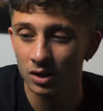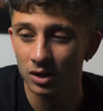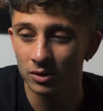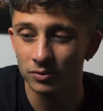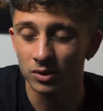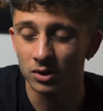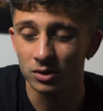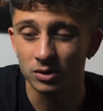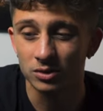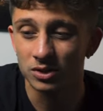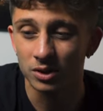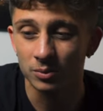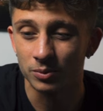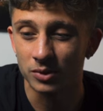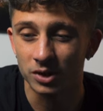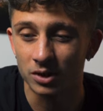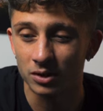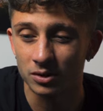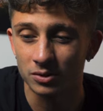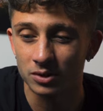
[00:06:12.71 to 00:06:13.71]
I feel like there's
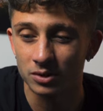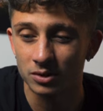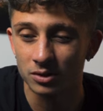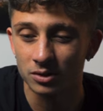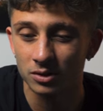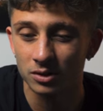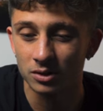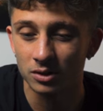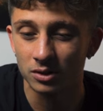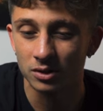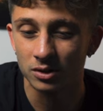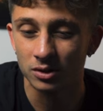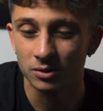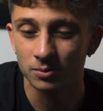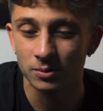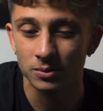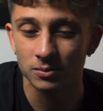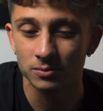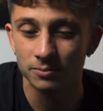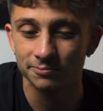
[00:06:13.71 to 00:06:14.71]
something else.
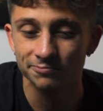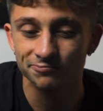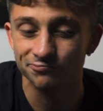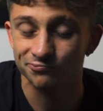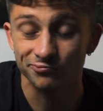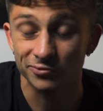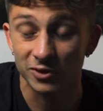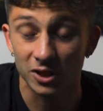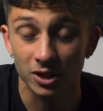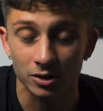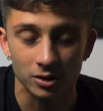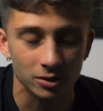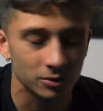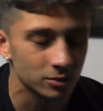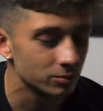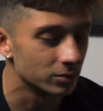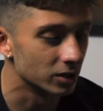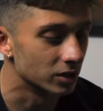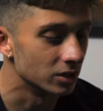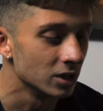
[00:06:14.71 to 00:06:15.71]
I don't
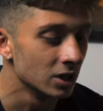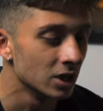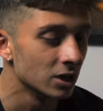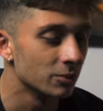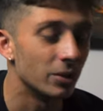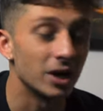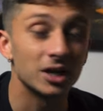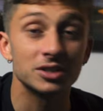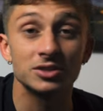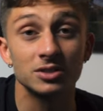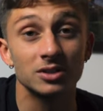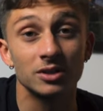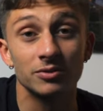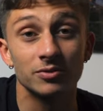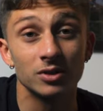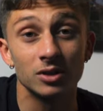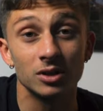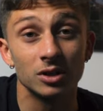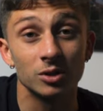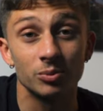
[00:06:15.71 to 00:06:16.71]
know, but boxes I
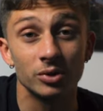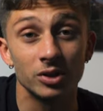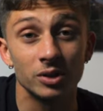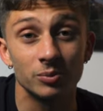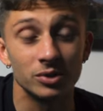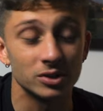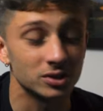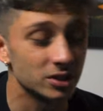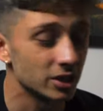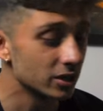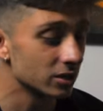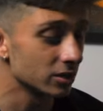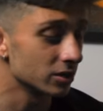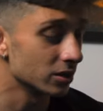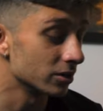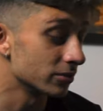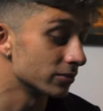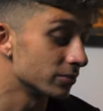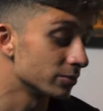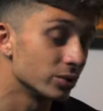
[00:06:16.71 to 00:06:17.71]
feel like
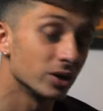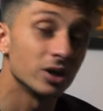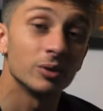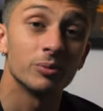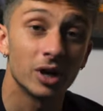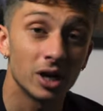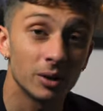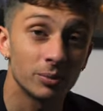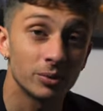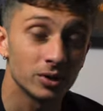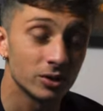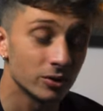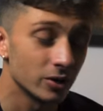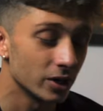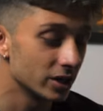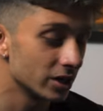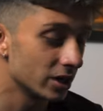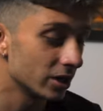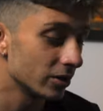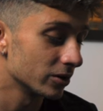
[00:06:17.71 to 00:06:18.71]
are pretty popular
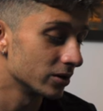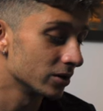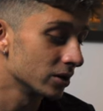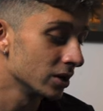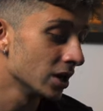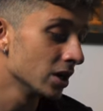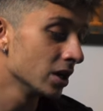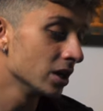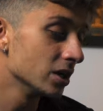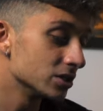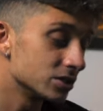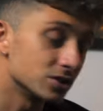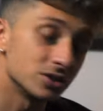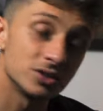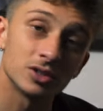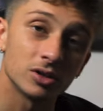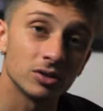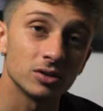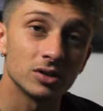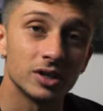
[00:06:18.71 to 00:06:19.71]
right now, and this
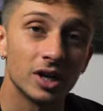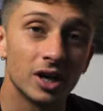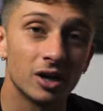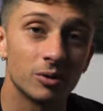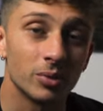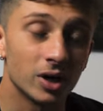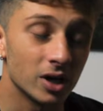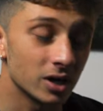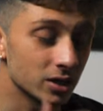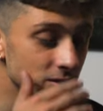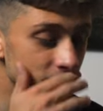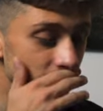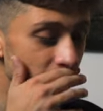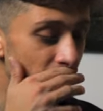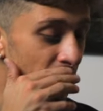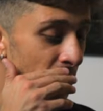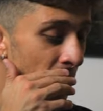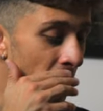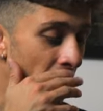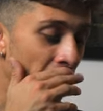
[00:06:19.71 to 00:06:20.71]
is certainly not a box.
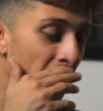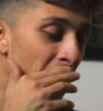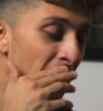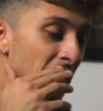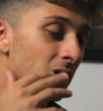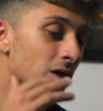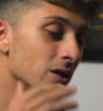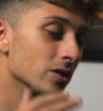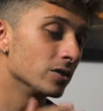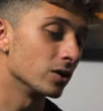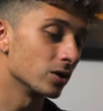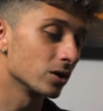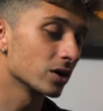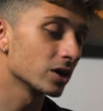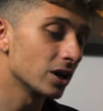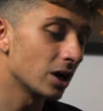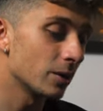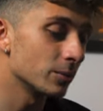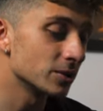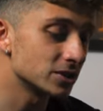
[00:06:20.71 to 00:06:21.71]
And the
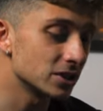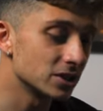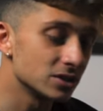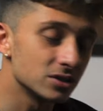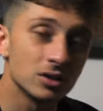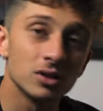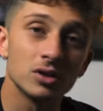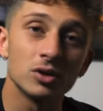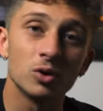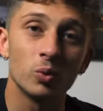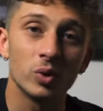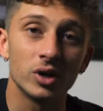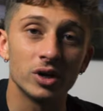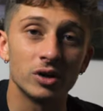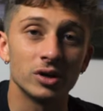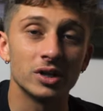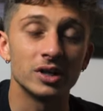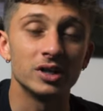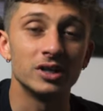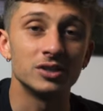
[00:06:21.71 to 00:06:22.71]
ergonomics is a little
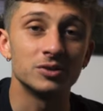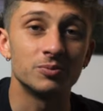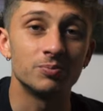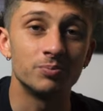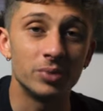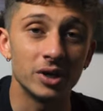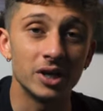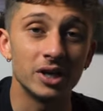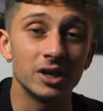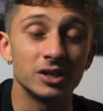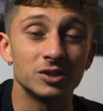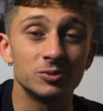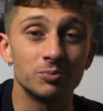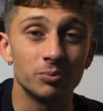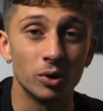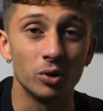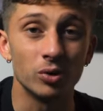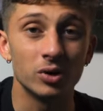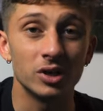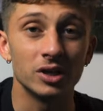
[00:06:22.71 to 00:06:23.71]
weird. It is big, it's
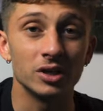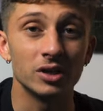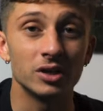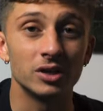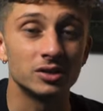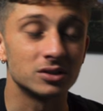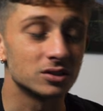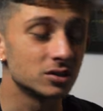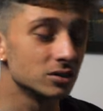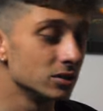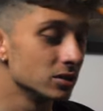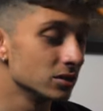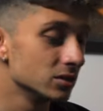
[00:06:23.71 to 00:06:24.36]
bulky,